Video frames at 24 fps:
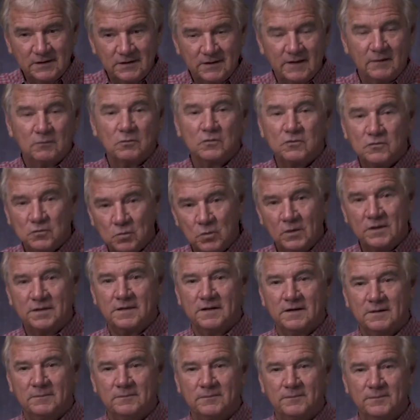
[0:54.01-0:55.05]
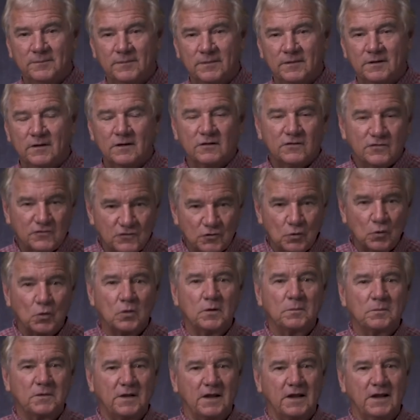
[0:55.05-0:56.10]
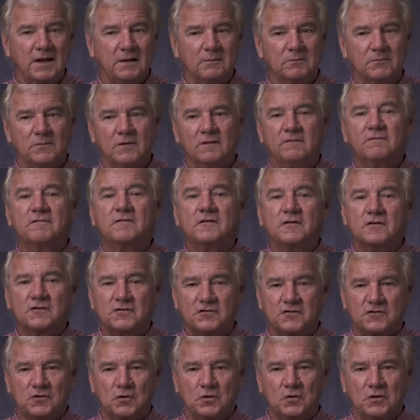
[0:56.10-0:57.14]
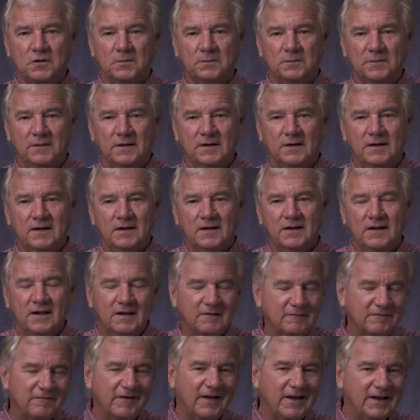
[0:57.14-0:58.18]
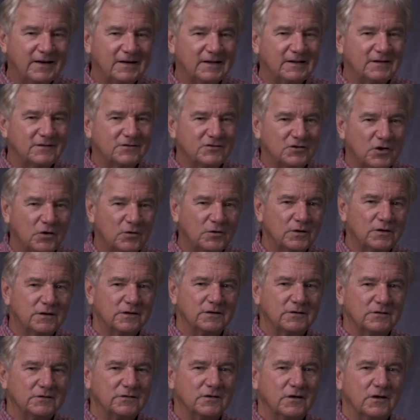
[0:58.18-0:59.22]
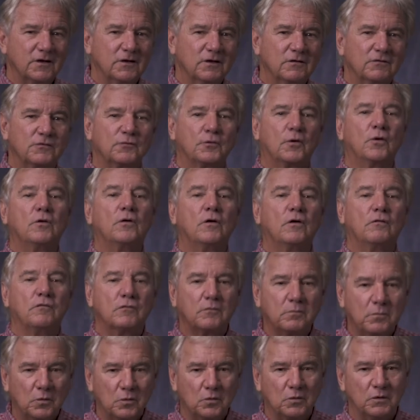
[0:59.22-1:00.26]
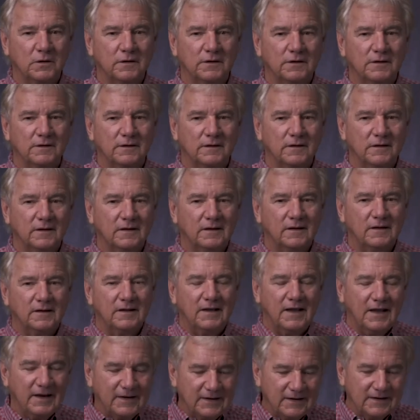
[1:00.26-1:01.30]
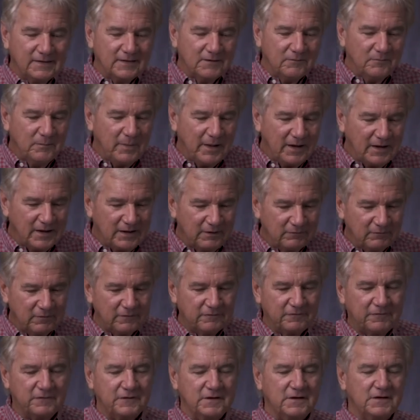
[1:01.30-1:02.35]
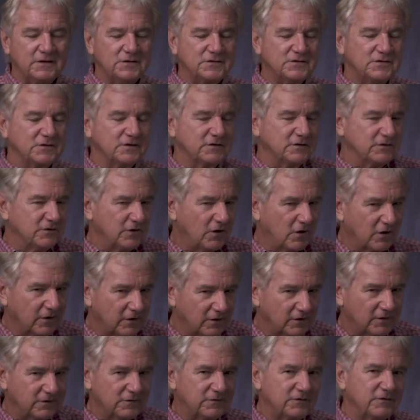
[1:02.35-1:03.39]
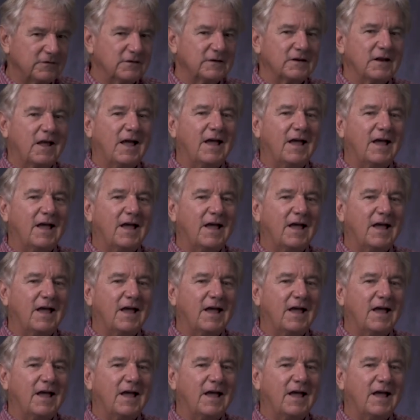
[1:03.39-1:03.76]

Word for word: that was with him. A storm came, a fierce storm. And finally, Jonah is thrown overboard. And in the belly of a fish, in darkness and